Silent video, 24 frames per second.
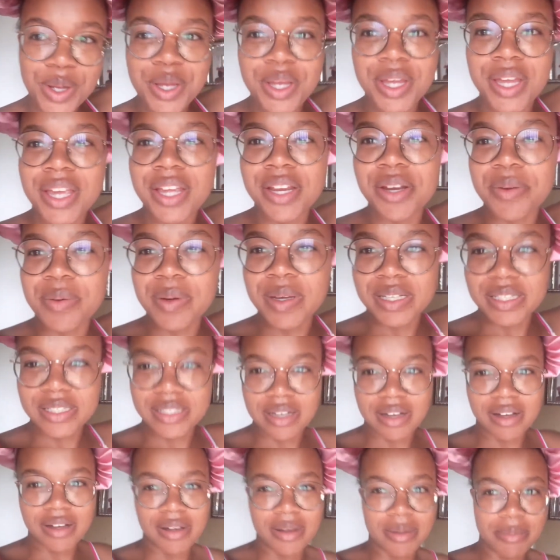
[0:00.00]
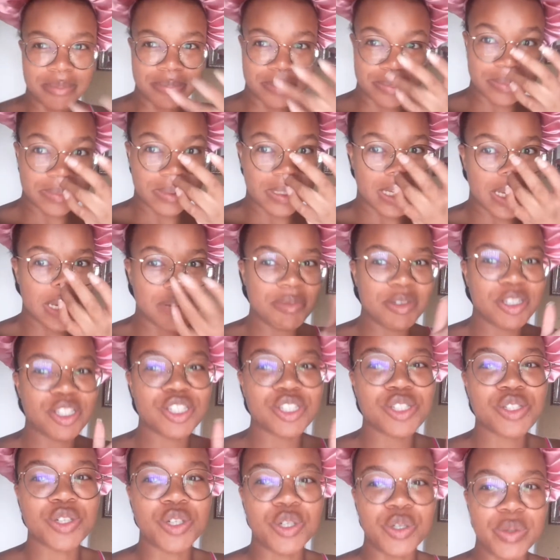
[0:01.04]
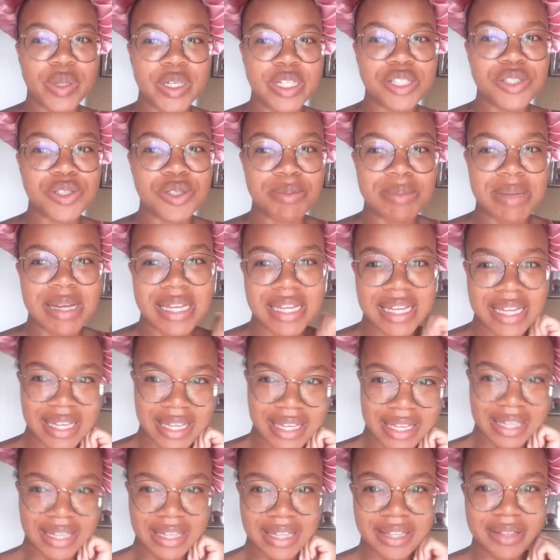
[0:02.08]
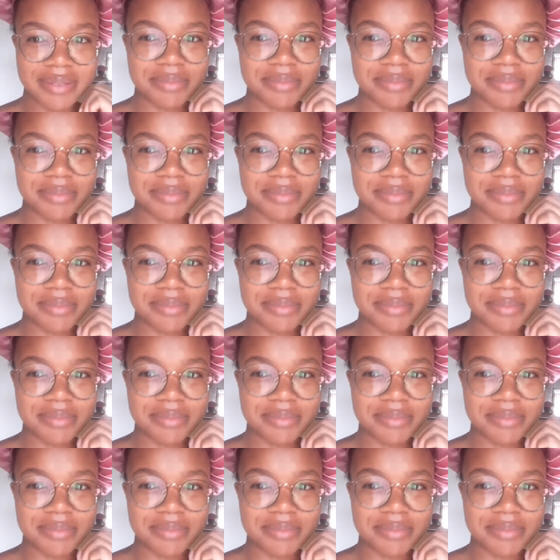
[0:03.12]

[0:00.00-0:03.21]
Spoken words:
Anyways, let me just go into my hair.